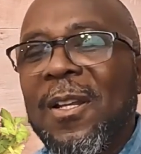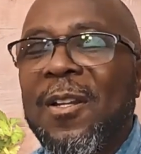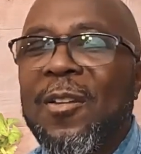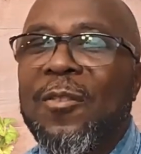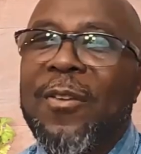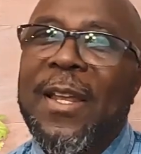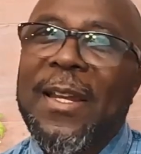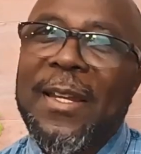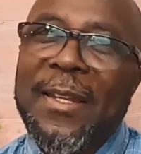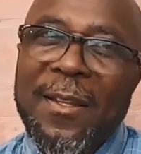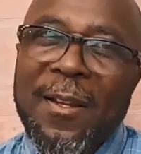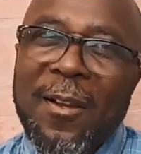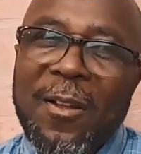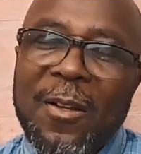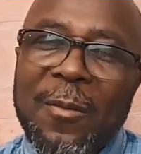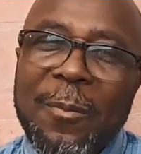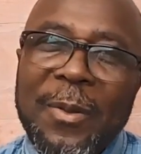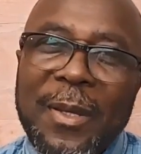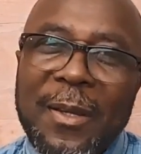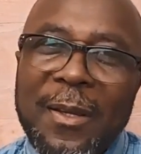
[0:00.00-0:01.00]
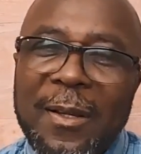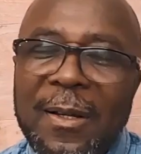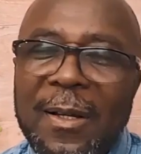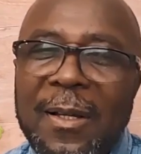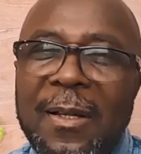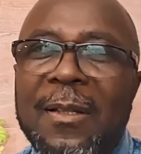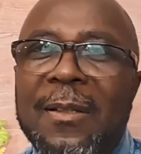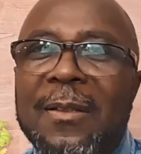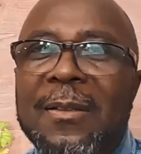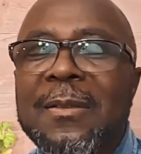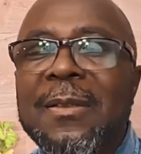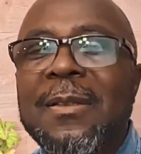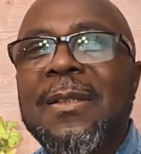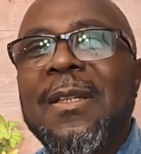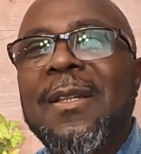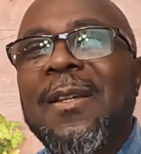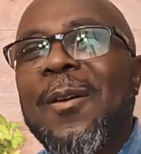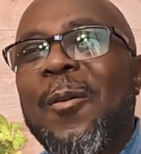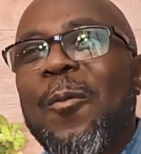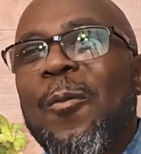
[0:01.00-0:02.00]
trying to get all the pecans.
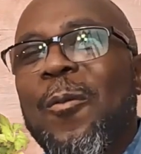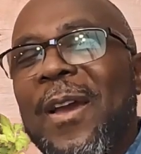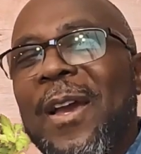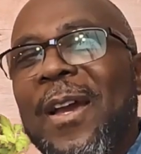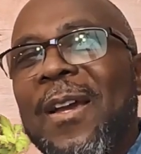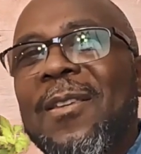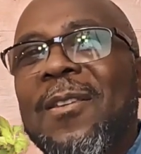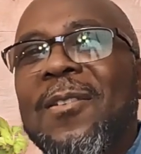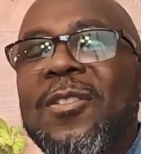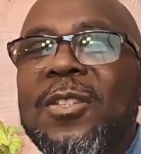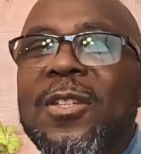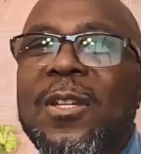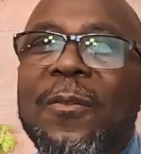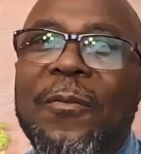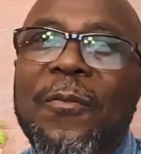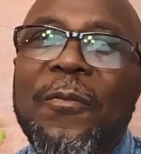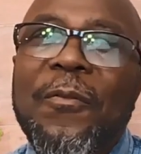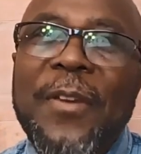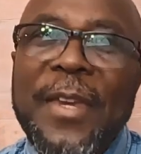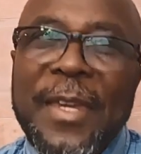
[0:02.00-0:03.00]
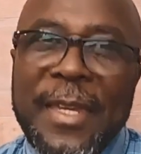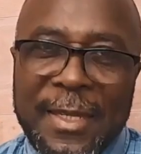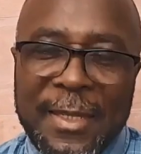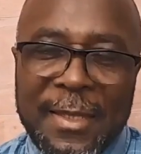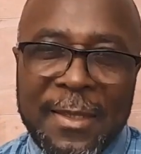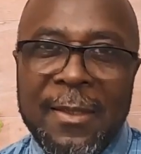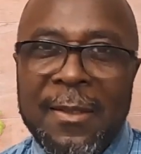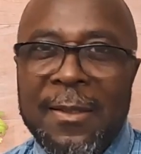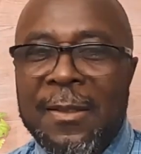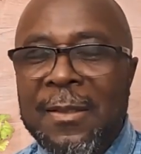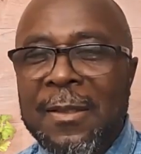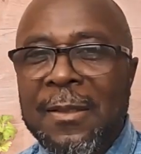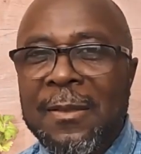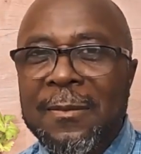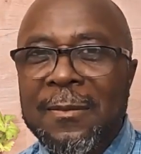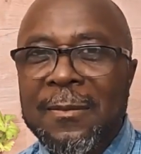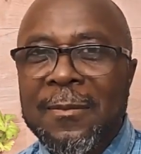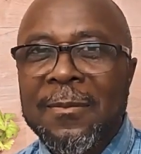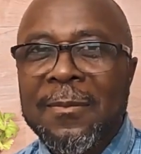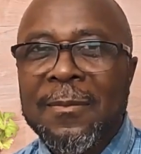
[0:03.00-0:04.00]
Well, you should feed,
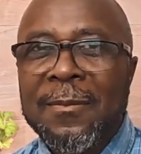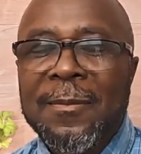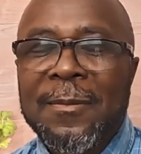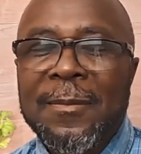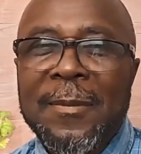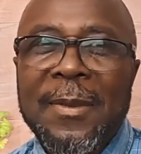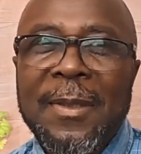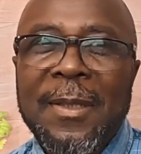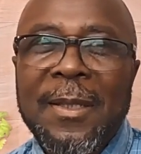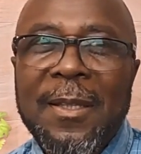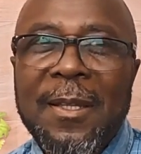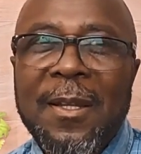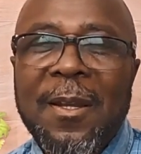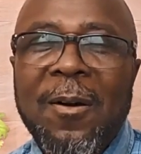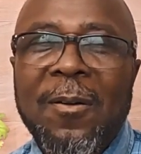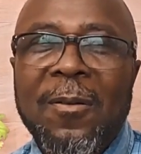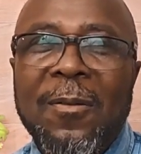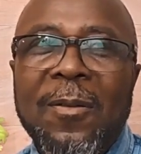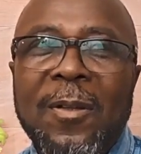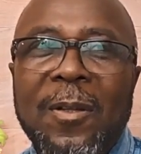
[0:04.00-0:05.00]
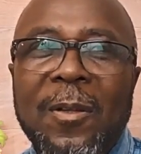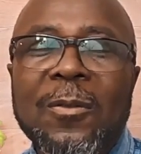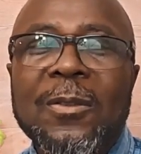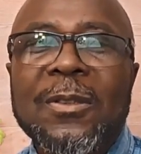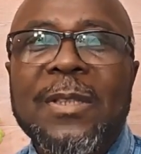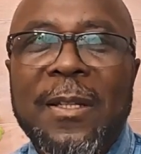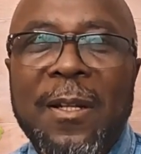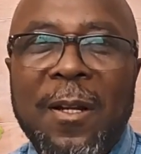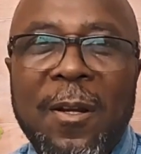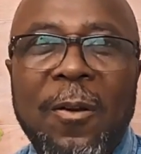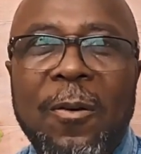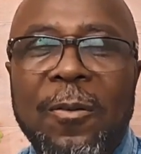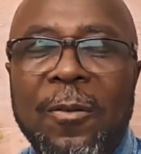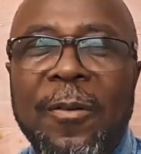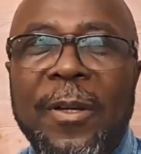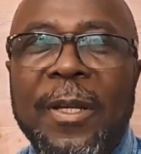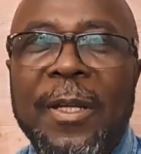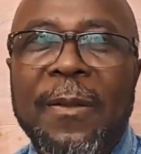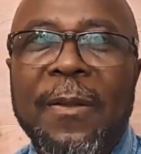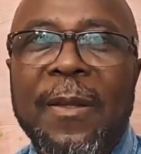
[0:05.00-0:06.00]
those that are
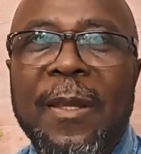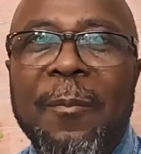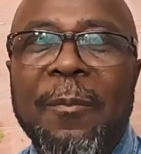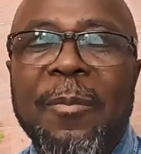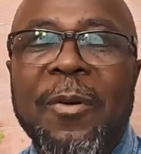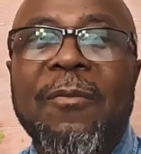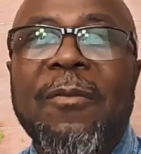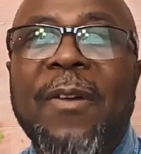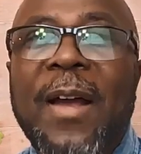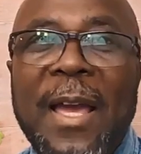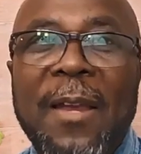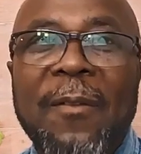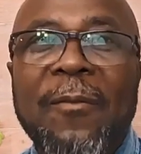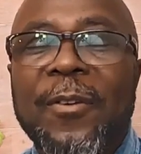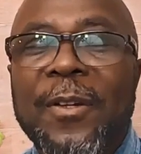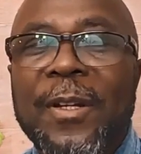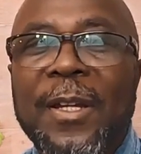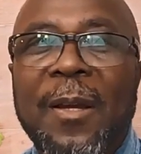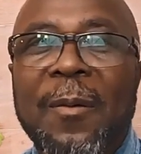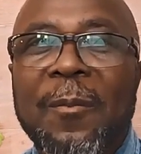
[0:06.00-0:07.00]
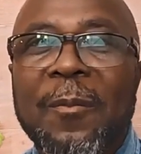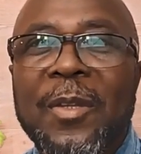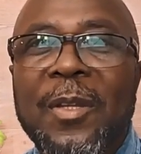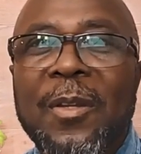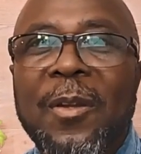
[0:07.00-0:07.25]
hungry and provide for them.